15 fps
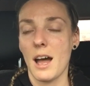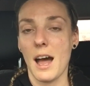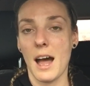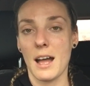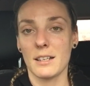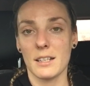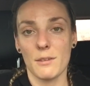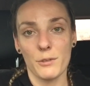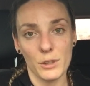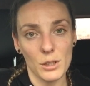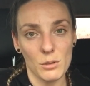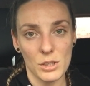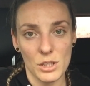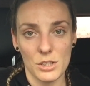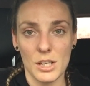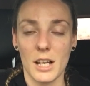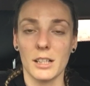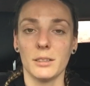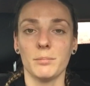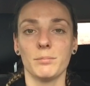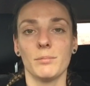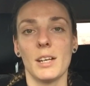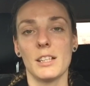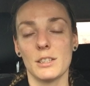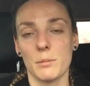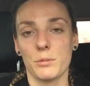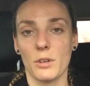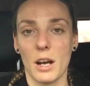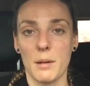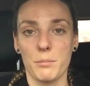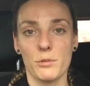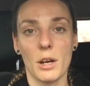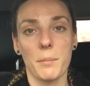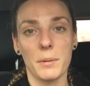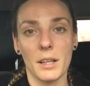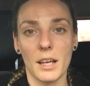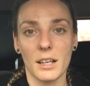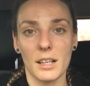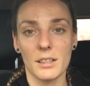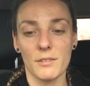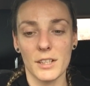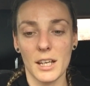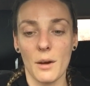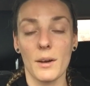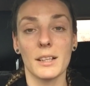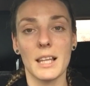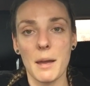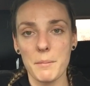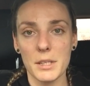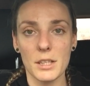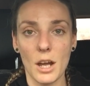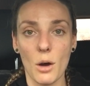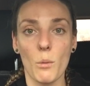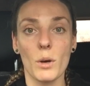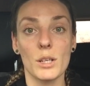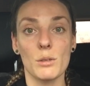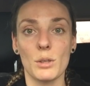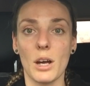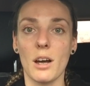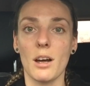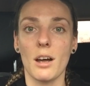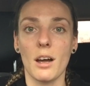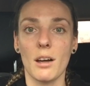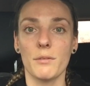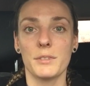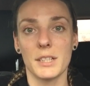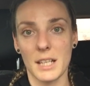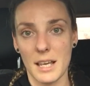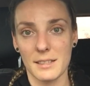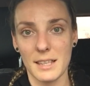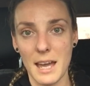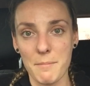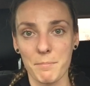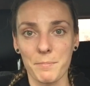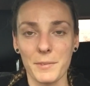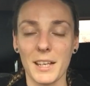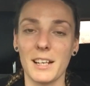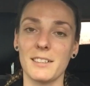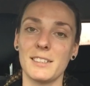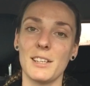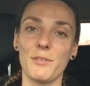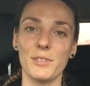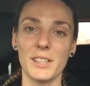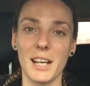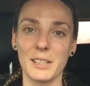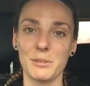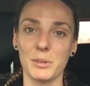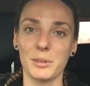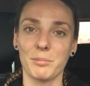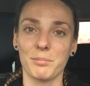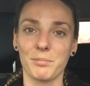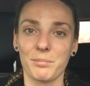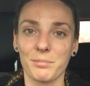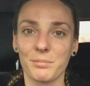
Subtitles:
And if you're new to the channel, hit subscribe, drop a like on the video, and let me know what you thought of today's game. And I'll see you for the next one.